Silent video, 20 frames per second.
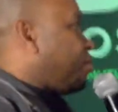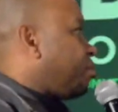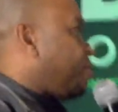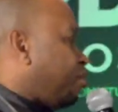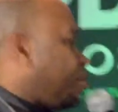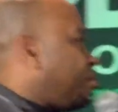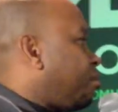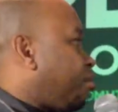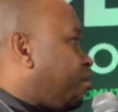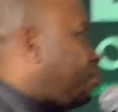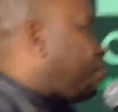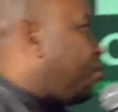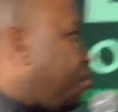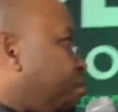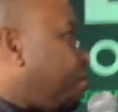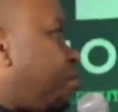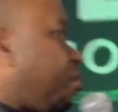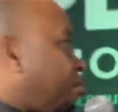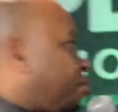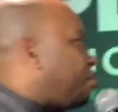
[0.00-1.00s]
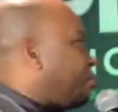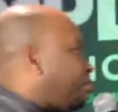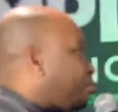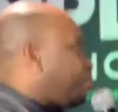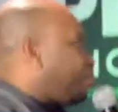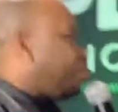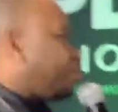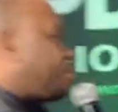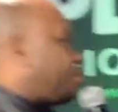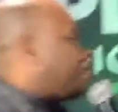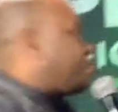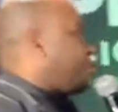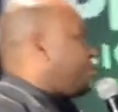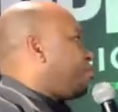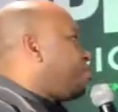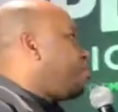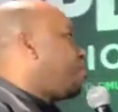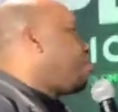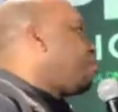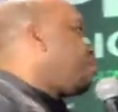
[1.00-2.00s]
performance that's coming up after 2
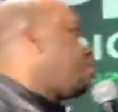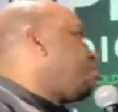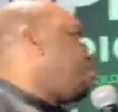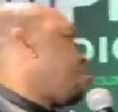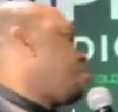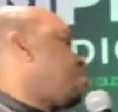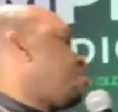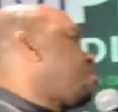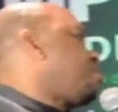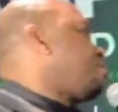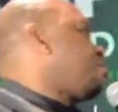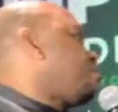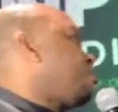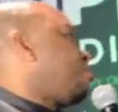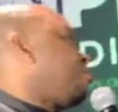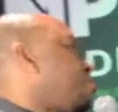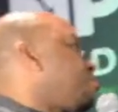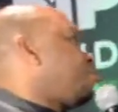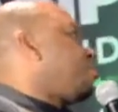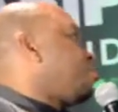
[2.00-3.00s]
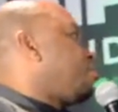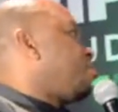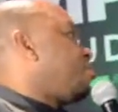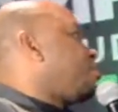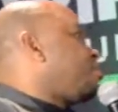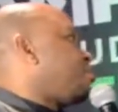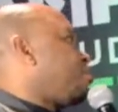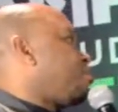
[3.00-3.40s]
p.m. Um, but what is AMPD